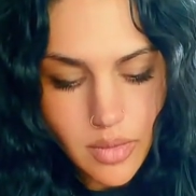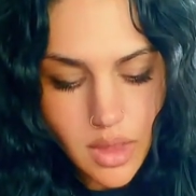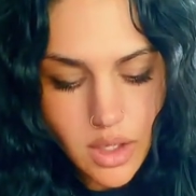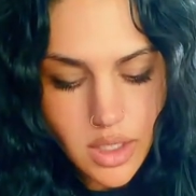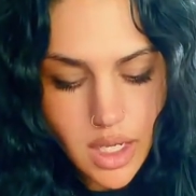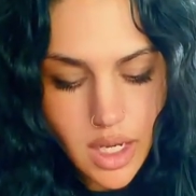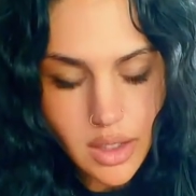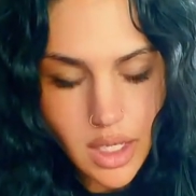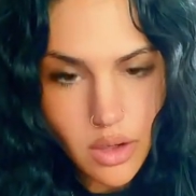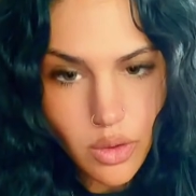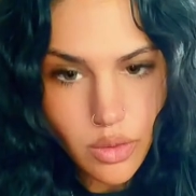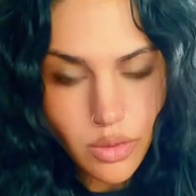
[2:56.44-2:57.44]
Just add like
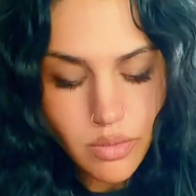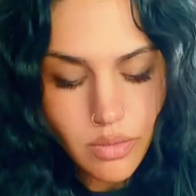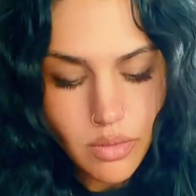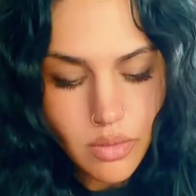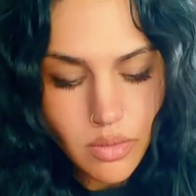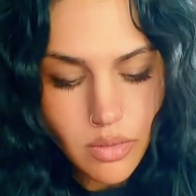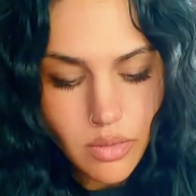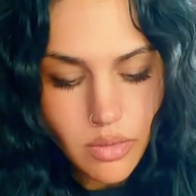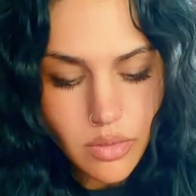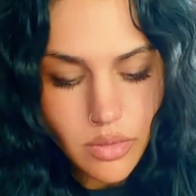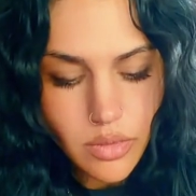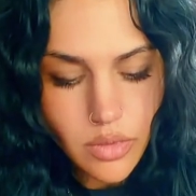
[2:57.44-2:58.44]
a whole
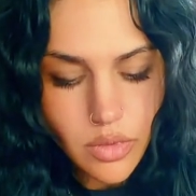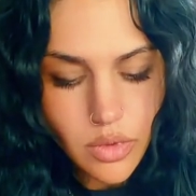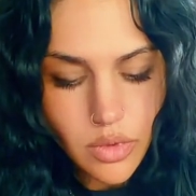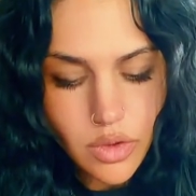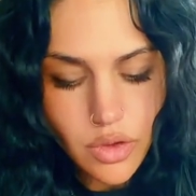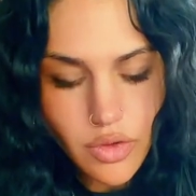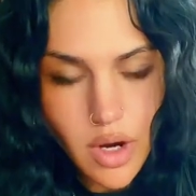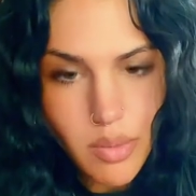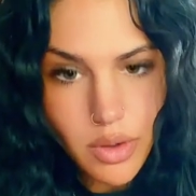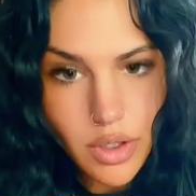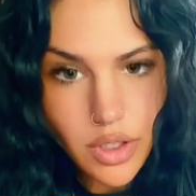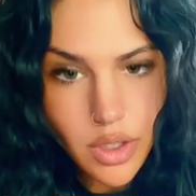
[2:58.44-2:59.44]
drop
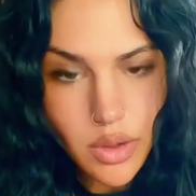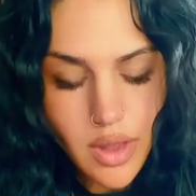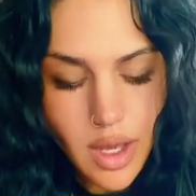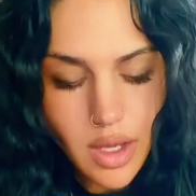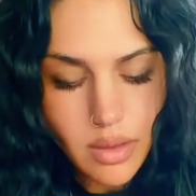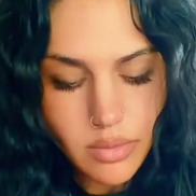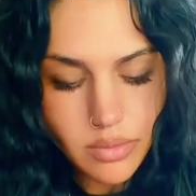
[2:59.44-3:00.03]
or 2 of that.